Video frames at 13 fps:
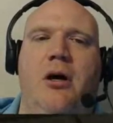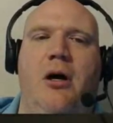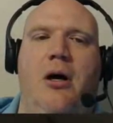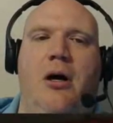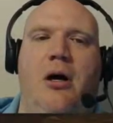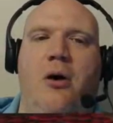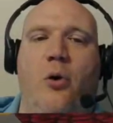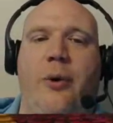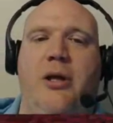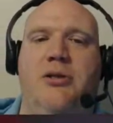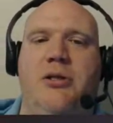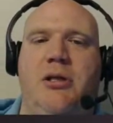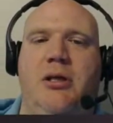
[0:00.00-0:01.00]
Or we
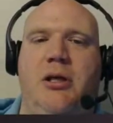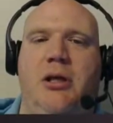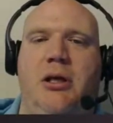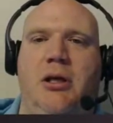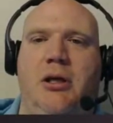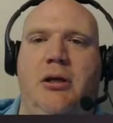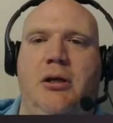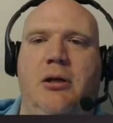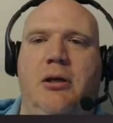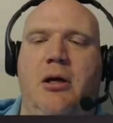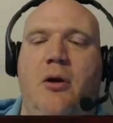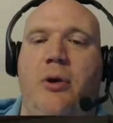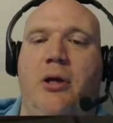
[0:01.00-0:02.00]
can see,
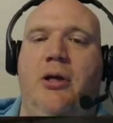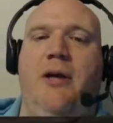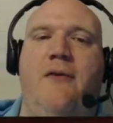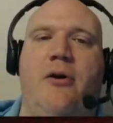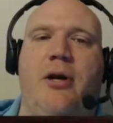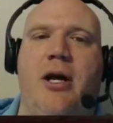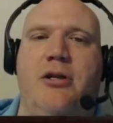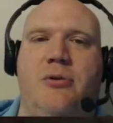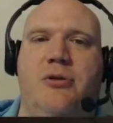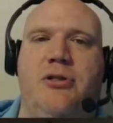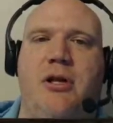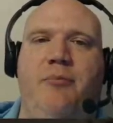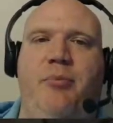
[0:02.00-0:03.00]
we can leave, okay, so
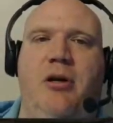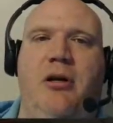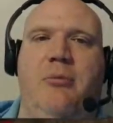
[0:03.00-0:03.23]
instead of putting a